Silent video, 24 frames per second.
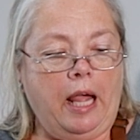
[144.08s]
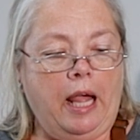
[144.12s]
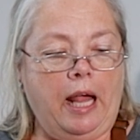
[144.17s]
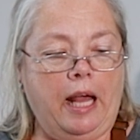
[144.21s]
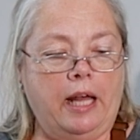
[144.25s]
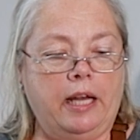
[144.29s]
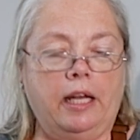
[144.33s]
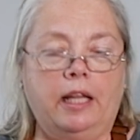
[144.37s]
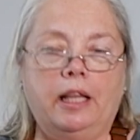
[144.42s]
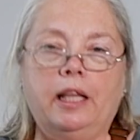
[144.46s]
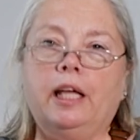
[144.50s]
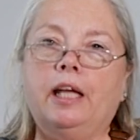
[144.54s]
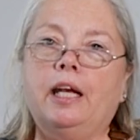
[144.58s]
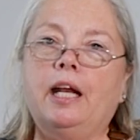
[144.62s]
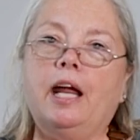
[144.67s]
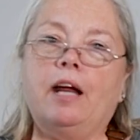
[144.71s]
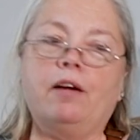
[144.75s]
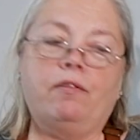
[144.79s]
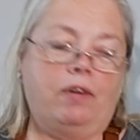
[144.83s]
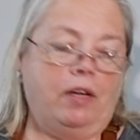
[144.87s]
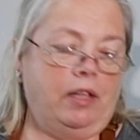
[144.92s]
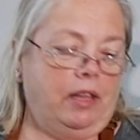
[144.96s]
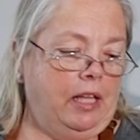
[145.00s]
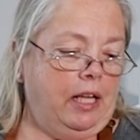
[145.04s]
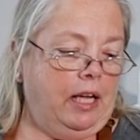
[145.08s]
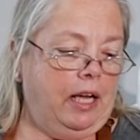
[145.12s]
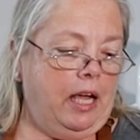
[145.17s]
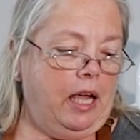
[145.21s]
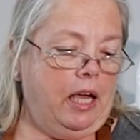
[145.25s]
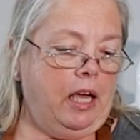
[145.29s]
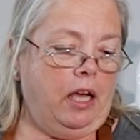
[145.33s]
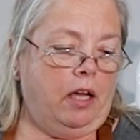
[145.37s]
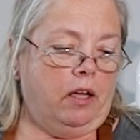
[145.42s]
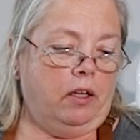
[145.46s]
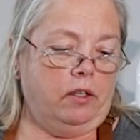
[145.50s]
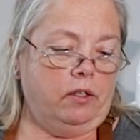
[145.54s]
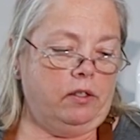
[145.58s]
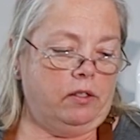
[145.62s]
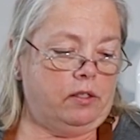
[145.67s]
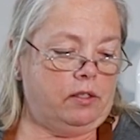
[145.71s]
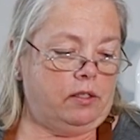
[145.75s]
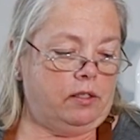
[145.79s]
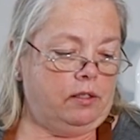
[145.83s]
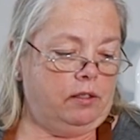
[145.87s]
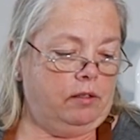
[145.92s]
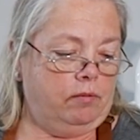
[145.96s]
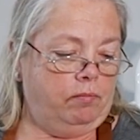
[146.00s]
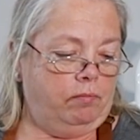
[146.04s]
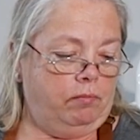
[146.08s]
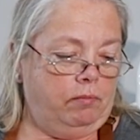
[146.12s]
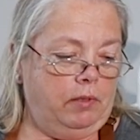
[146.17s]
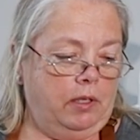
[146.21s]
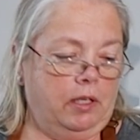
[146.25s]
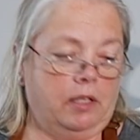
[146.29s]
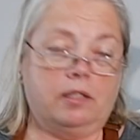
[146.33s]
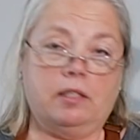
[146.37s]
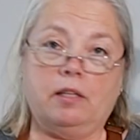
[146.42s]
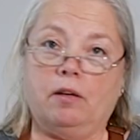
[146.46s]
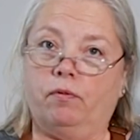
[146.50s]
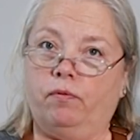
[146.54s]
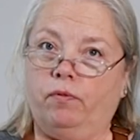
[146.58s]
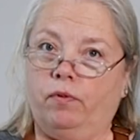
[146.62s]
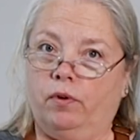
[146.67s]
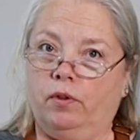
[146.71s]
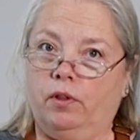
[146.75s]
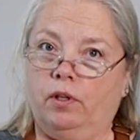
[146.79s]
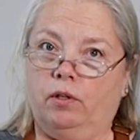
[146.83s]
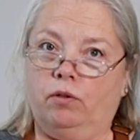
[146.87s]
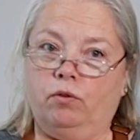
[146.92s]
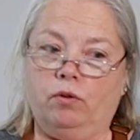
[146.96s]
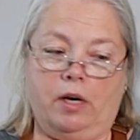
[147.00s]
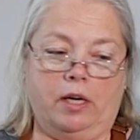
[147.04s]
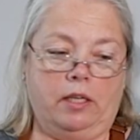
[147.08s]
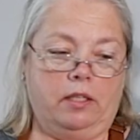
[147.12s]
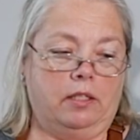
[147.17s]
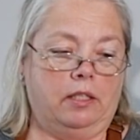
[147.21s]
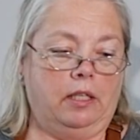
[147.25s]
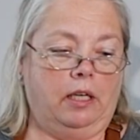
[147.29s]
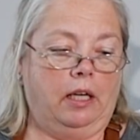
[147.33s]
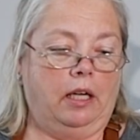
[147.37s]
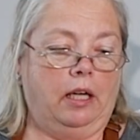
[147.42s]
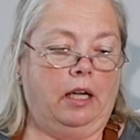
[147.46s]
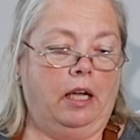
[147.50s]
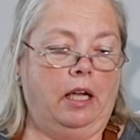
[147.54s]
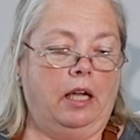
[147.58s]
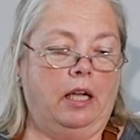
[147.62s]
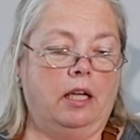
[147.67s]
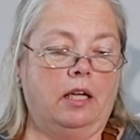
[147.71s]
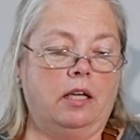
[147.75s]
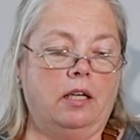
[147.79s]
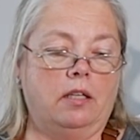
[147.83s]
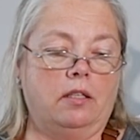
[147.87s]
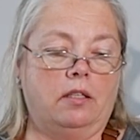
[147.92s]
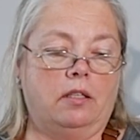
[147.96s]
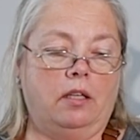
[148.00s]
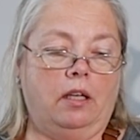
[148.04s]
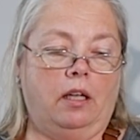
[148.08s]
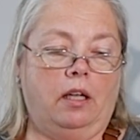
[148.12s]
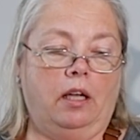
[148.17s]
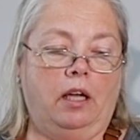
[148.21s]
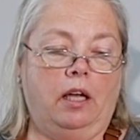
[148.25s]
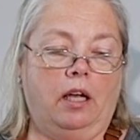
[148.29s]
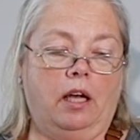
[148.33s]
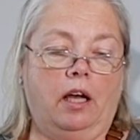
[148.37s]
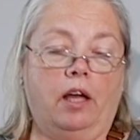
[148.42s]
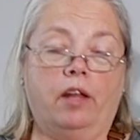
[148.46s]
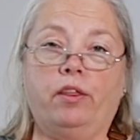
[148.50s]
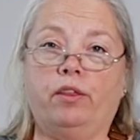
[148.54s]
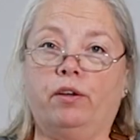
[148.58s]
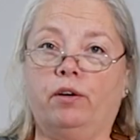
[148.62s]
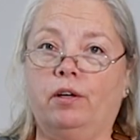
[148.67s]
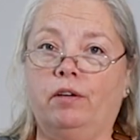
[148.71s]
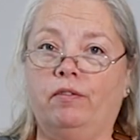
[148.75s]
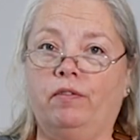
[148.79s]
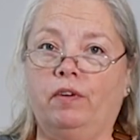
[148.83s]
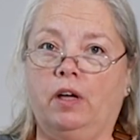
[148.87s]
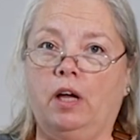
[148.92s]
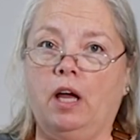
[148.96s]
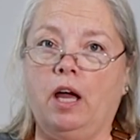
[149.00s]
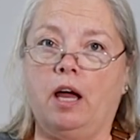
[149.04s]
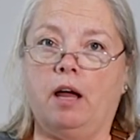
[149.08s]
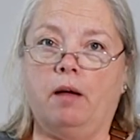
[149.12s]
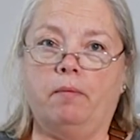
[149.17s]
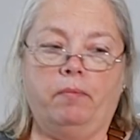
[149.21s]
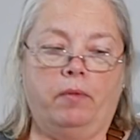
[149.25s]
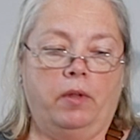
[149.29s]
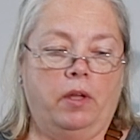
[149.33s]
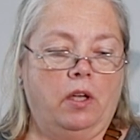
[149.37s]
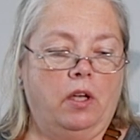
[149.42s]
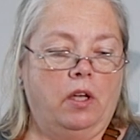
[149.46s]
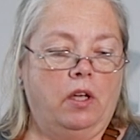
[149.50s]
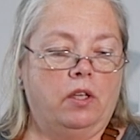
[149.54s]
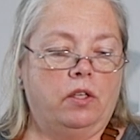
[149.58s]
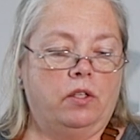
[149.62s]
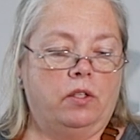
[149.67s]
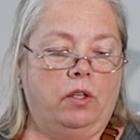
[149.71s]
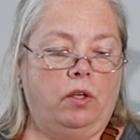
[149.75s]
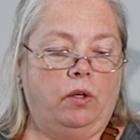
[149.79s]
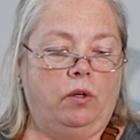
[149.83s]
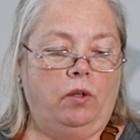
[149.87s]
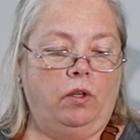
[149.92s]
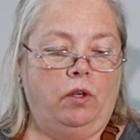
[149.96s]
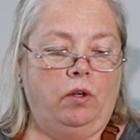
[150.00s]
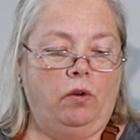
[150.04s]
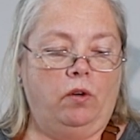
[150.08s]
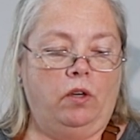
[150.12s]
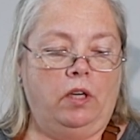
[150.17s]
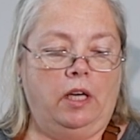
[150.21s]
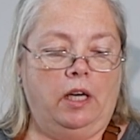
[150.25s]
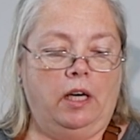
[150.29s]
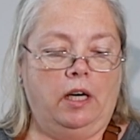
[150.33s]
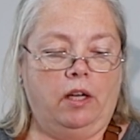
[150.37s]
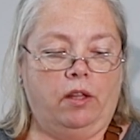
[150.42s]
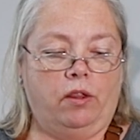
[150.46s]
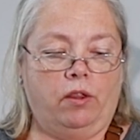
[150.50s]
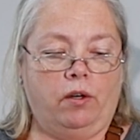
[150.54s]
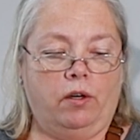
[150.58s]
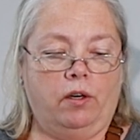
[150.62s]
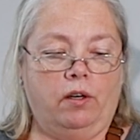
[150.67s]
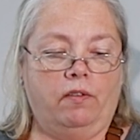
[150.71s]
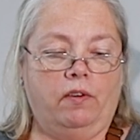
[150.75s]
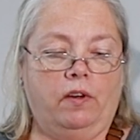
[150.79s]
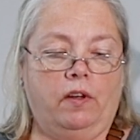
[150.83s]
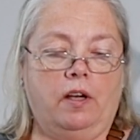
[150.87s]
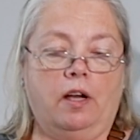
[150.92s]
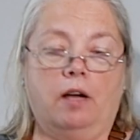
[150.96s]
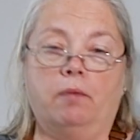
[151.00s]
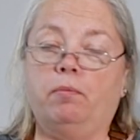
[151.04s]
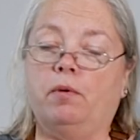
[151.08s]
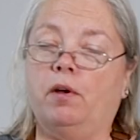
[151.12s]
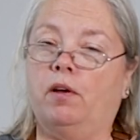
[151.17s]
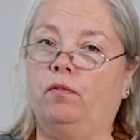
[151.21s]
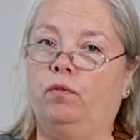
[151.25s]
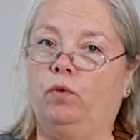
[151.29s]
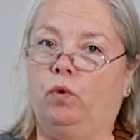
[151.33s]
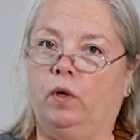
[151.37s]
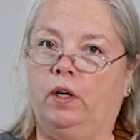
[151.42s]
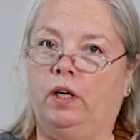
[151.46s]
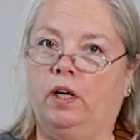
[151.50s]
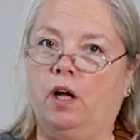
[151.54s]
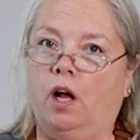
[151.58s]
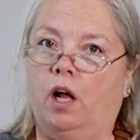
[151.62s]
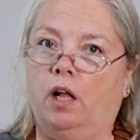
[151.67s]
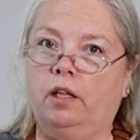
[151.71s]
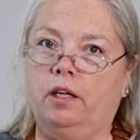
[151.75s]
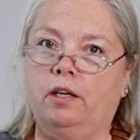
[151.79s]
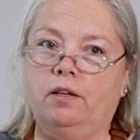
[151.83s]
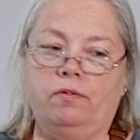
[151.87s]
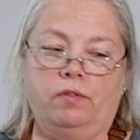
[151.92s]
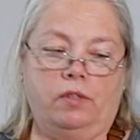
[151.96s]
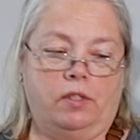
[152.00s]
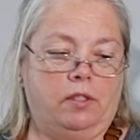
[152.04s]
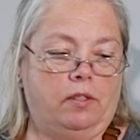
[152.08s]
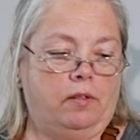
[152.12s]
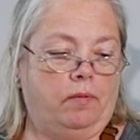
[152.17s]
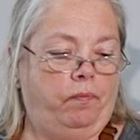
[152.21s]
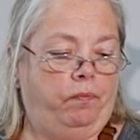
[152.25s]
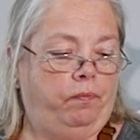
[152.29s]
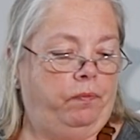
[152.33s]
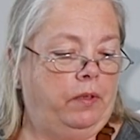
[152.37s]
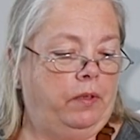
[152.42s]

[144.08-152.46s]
and then everything else, except for the dressing, is 1/3 cup. So you need 1/3 cup of green olives.